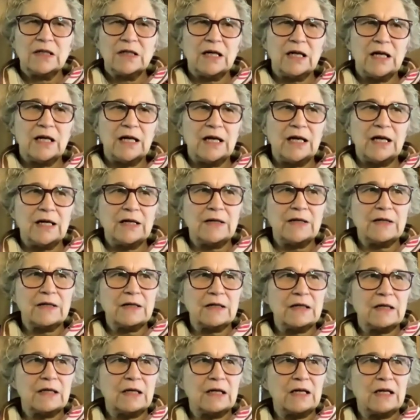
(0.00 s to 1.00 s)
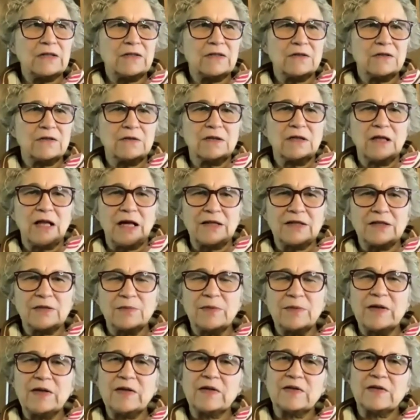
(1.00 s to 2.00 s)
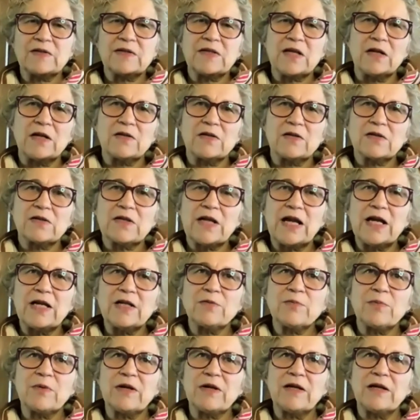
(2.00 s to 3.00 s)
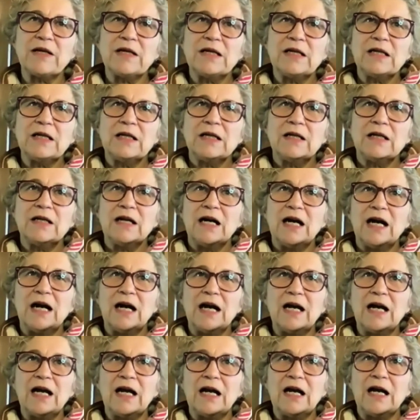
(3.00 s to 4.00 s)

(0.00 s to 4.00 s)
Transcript: and I certainly like to be in center stage, but I